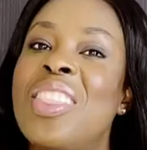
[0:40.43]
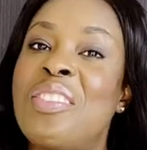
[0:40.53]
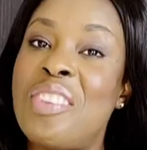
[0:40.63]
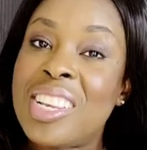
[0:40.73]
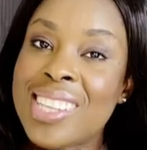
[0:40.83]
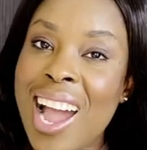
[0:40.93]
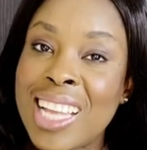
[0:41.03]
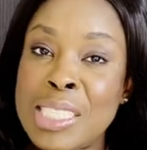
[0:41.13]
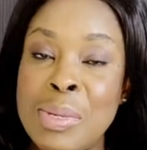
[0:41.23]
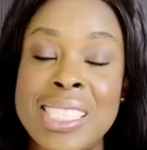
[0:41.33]
The first
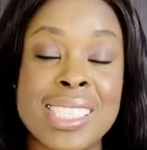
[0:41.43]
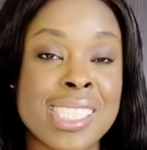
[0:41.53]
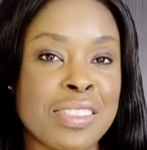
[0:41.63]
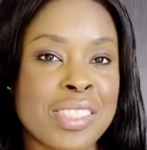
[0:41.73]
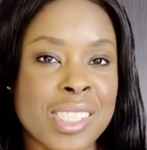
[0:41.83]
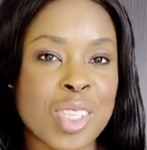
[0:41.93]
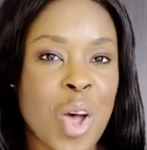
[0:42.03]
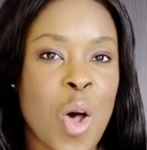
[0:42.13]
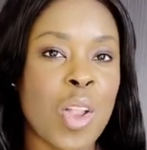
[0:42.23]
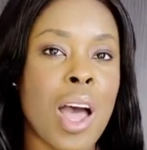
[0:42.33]
item I did get for this
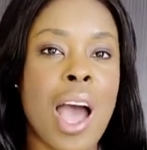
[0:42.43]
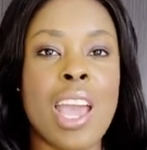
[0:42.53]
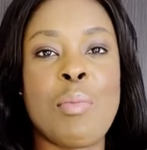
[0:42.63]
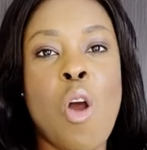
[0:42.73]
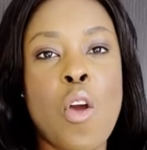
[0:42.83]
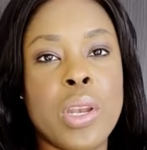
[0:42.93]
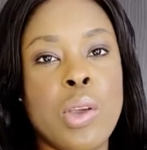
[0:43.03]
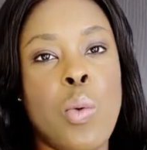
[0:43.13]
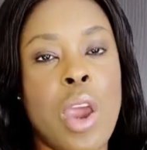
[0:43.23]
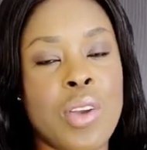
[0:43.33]
haul, I am
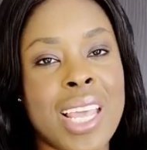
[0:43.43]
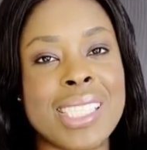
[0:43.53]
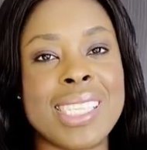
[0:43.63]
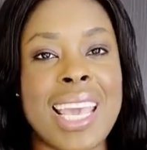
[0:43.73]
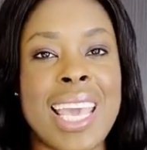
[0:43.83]
already wearing it.